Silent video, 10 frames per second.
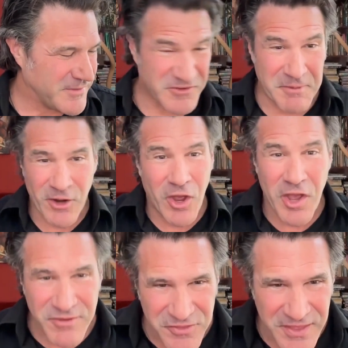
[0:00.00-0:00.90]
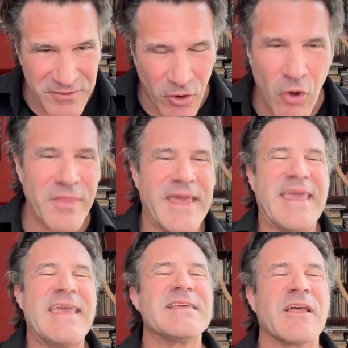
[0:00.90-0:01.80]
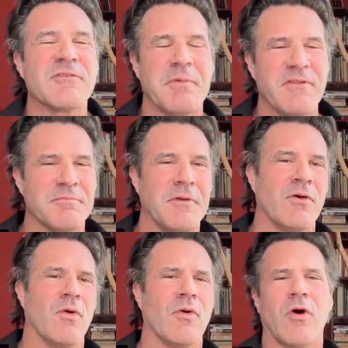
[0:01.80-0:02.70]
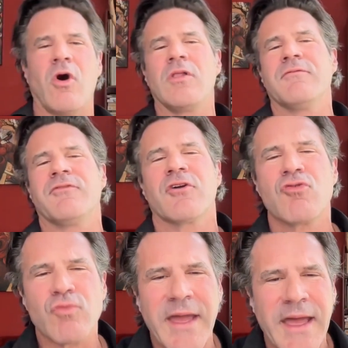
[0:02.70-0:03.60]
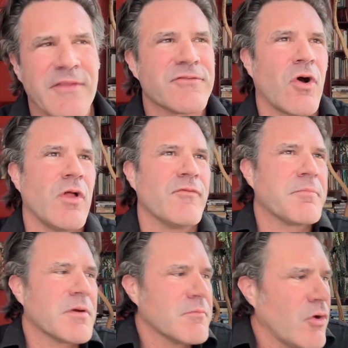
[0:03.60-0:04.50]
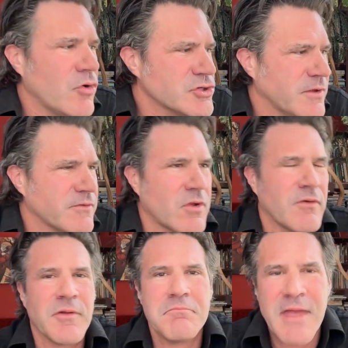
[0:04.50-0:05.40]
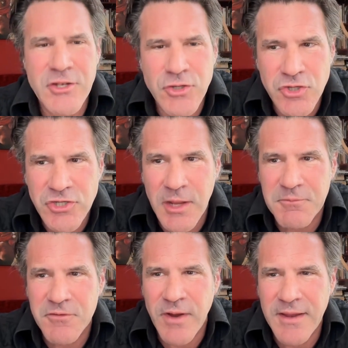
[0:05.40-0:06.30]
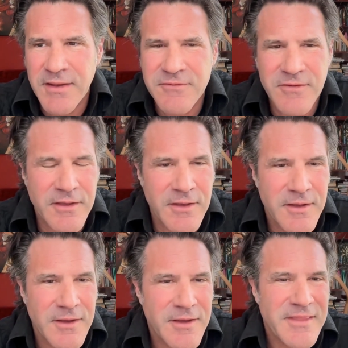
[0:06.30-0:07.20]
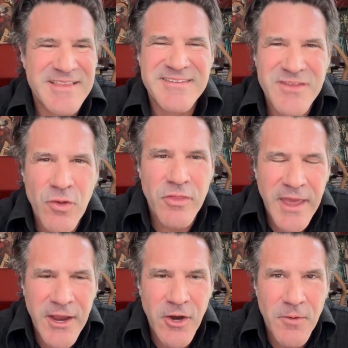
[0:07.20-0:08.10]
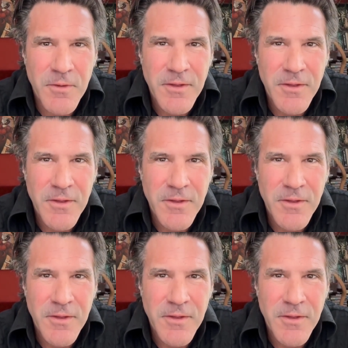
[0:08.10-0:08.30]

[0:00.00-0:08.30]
Despite everything, all the ink that's been spilled, all of the grants, all of the promotions, all of the mentorships, right? It's like, it's still there.